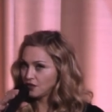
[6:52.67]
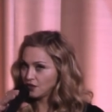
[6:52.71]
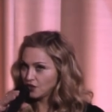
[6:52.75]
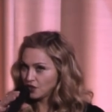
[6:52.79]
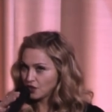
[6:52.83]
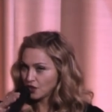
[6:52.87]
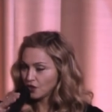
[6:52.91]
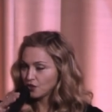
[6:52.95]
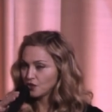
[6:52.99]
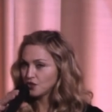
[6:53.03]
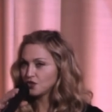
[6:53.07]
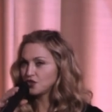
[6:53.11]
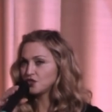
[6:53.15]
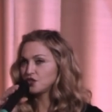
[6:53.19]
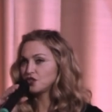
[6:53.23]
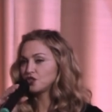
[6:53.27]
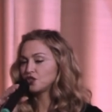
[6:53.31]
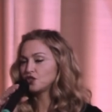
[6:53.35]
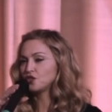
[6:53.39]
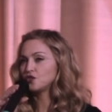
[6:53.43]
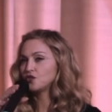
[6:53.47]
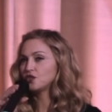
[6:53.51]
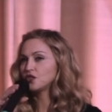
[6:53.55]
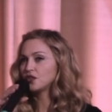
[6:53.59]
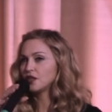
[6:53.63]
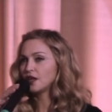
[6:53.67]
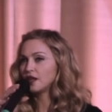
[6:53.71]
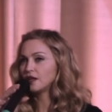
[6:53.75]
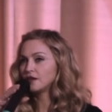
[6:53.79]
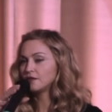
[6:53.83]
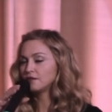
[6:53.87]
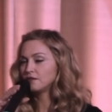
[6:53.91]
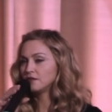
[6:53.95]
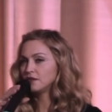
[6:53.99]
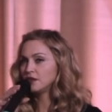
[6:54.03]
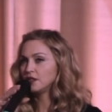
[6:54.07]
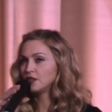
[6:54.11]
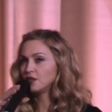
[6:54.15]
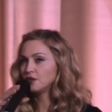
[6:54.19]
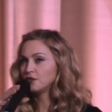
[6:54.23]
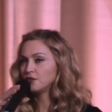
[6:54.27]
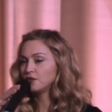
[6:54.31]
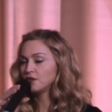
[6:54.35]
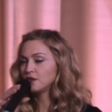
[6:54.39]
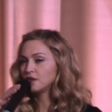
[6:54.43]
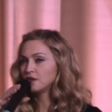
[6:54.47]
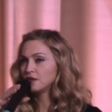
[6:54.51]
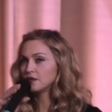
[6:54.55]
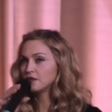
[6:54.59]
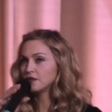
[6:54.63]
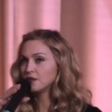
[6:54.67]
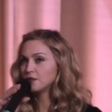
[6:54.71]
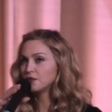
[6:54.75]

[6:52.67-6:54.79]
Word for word: chose to shoot it on, you know, the,